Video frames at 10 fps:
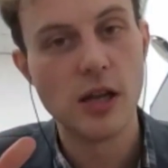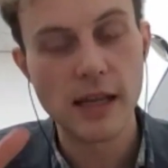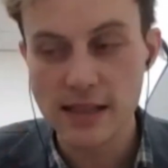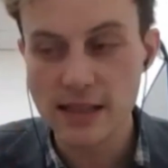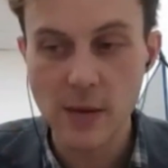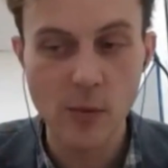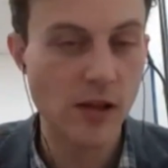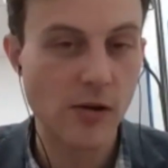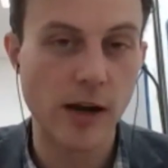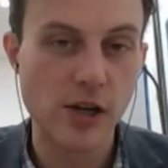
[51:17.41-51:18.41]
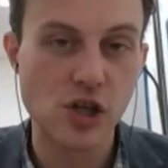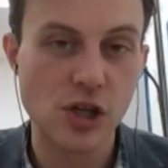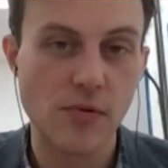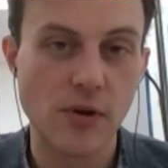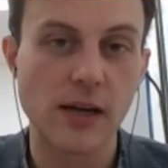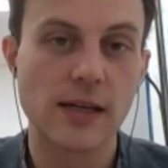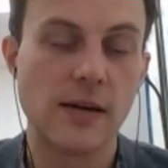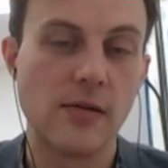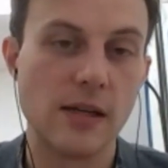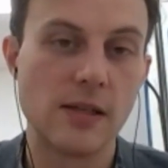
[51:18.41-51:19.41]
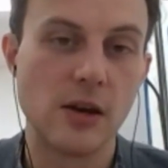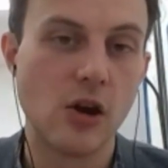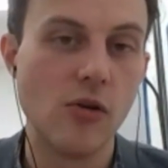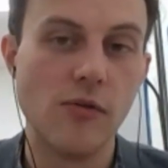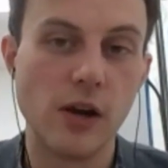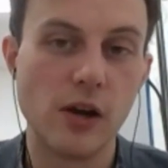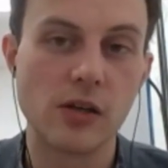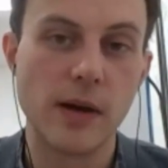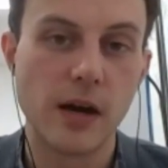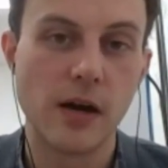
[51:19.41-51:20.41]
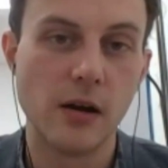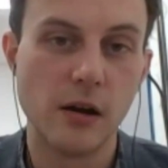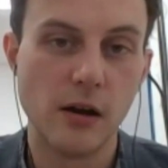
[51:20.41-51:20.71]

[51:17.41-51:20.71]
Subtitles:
In the same way that relationship breakdown is an overlooked part